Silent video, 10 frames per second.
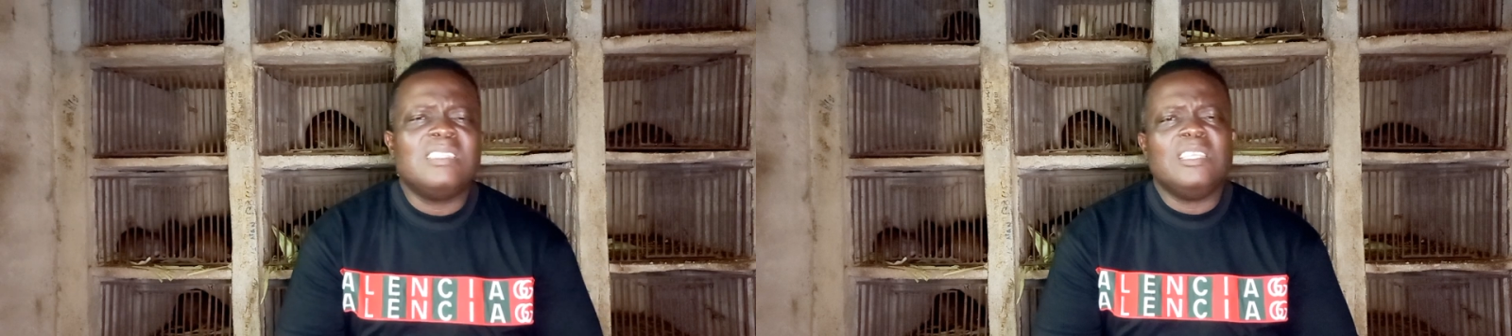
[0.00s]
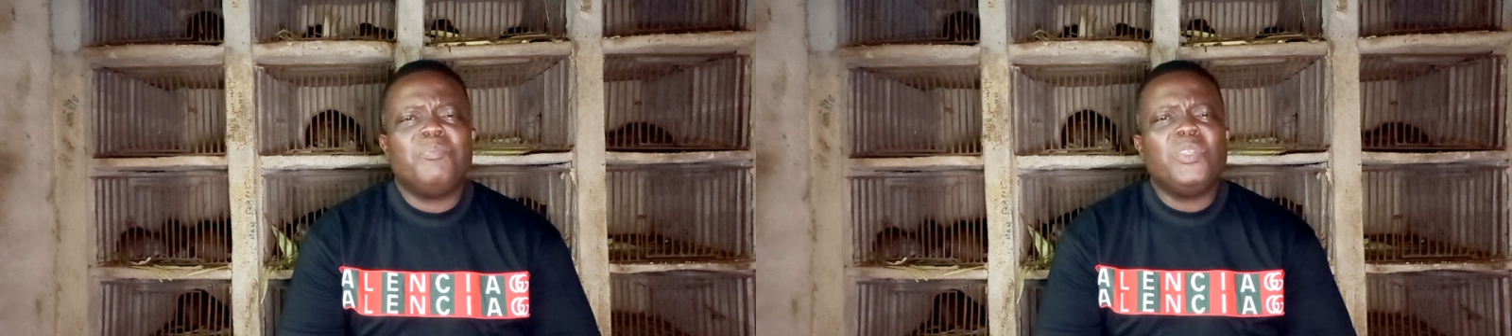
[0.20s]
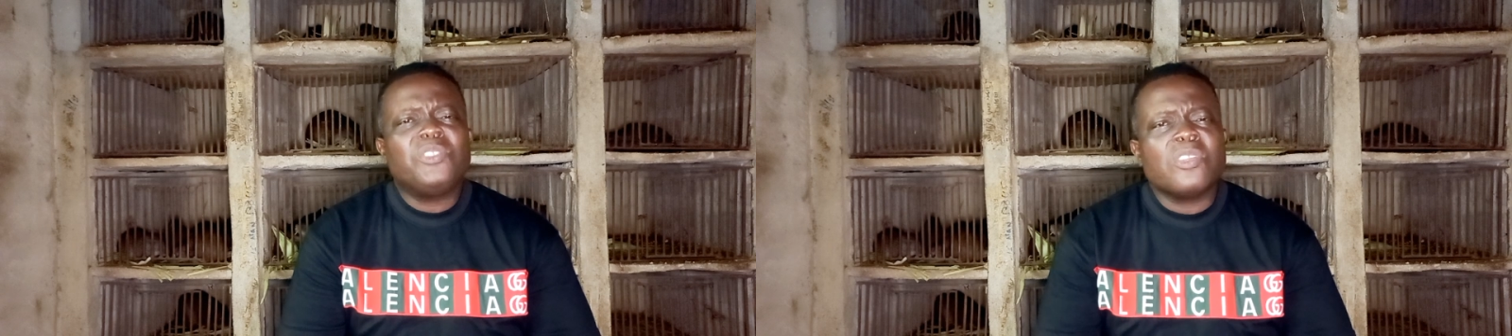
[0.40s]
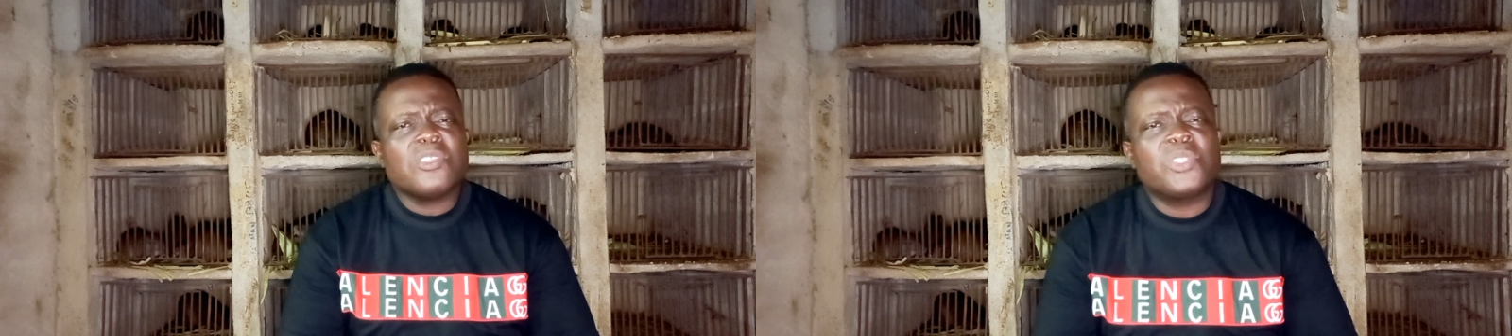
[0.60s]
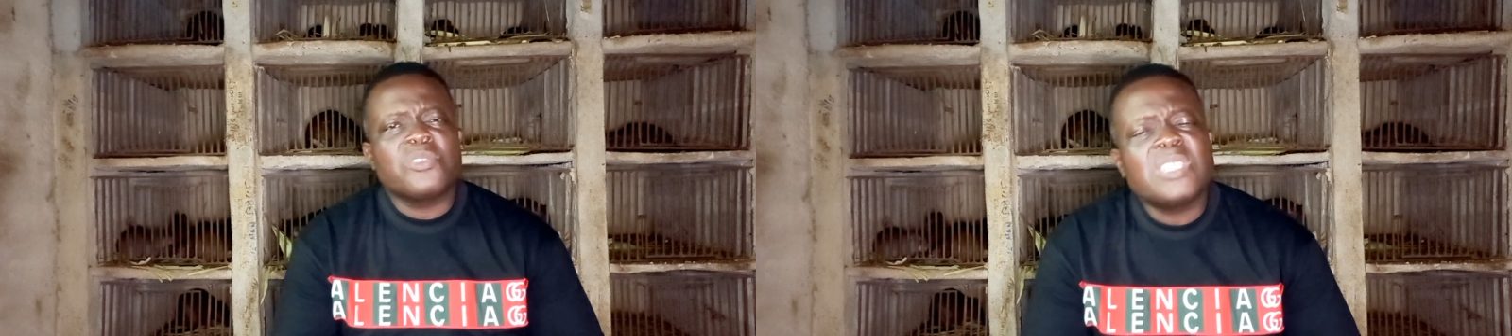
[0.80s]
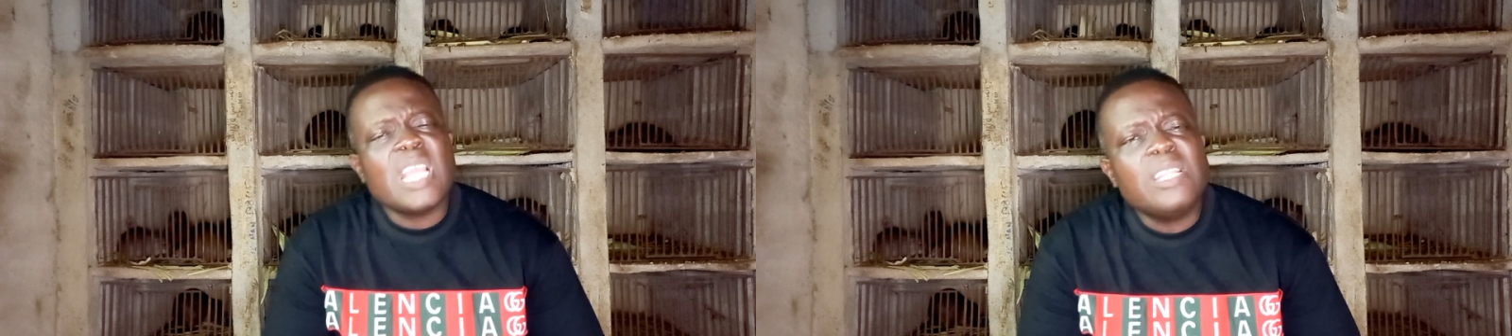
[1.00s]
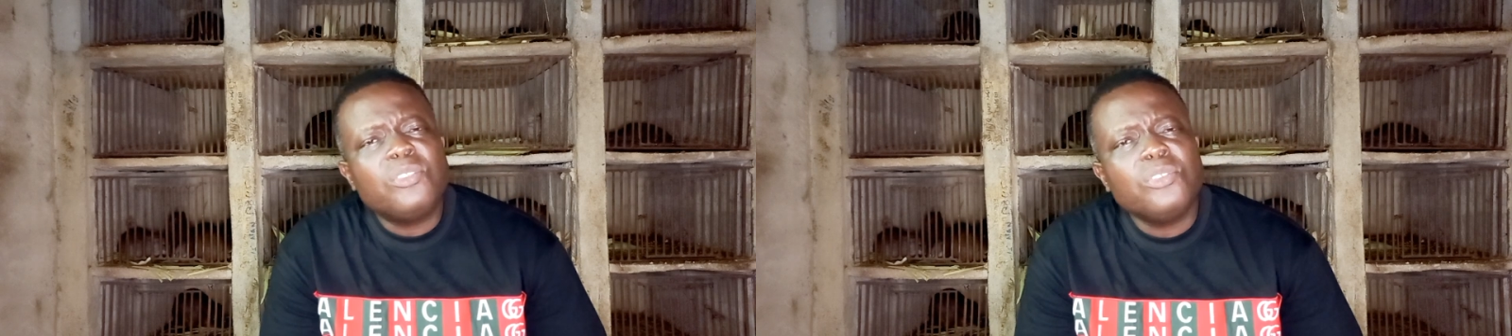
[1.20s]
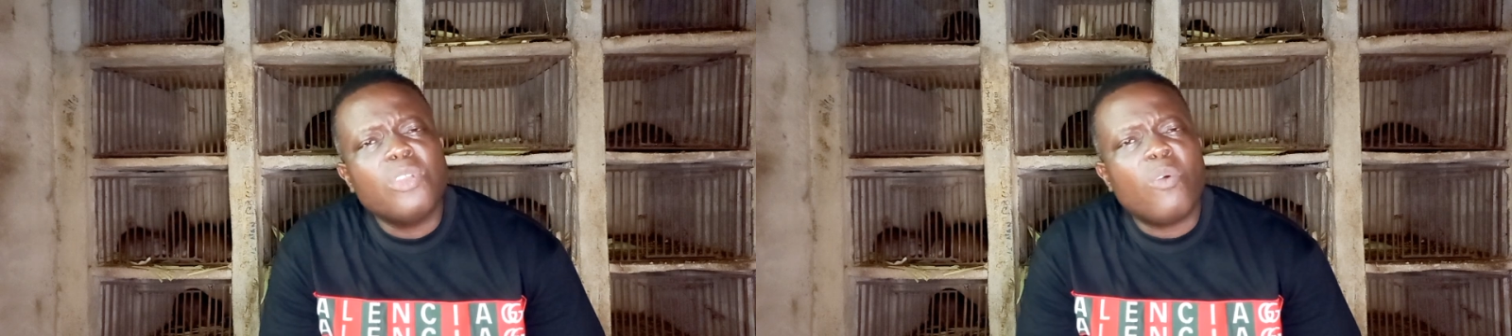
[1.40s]
the pictures to send
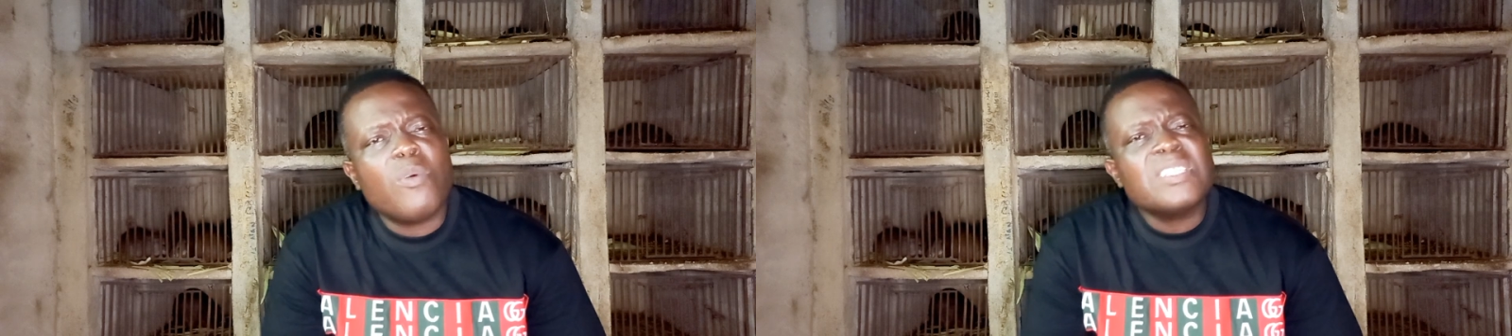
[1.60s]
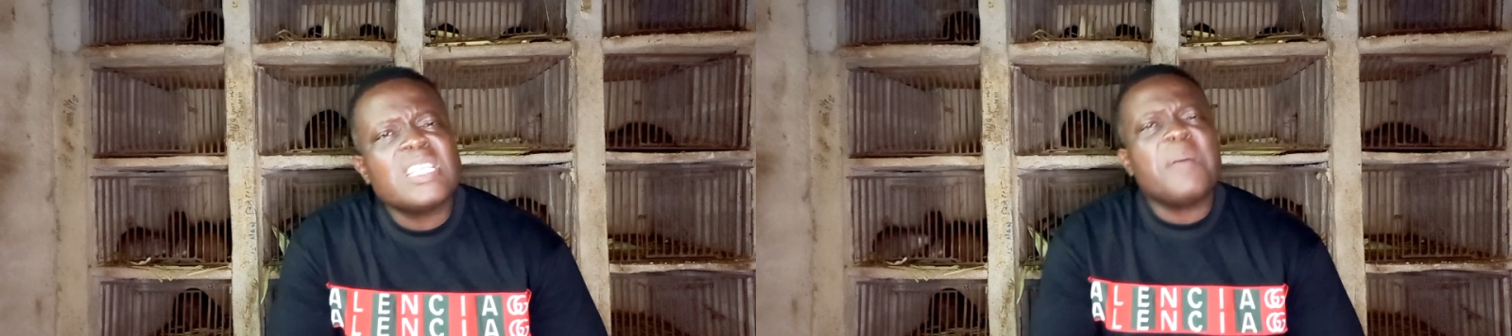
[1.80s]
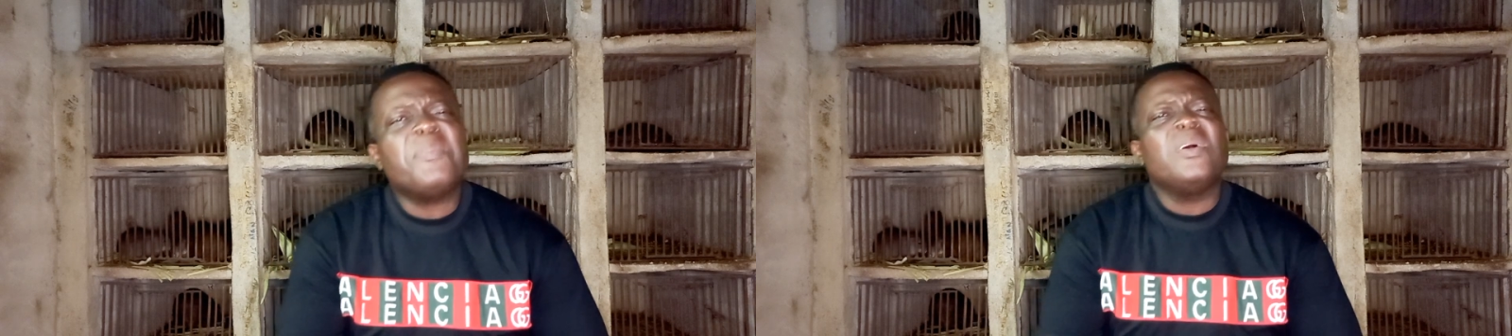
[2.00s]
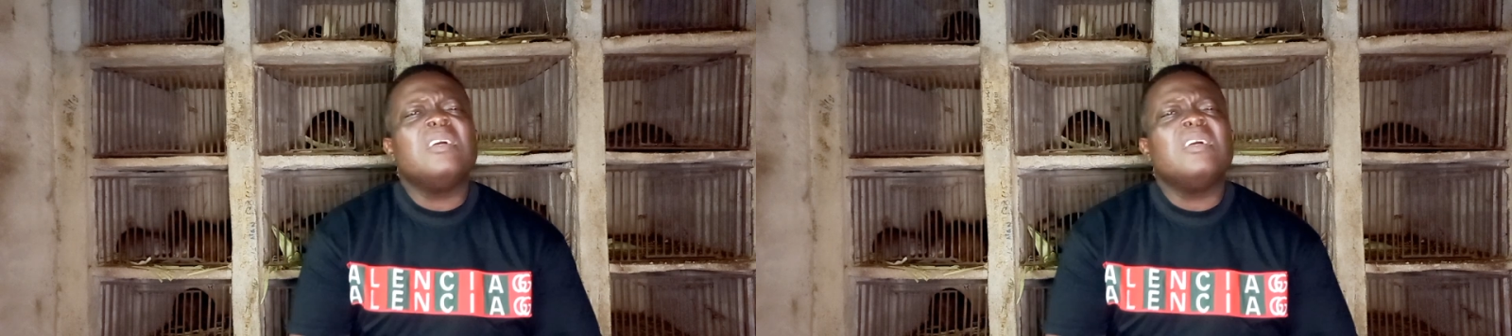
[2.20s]
to your WhatsApp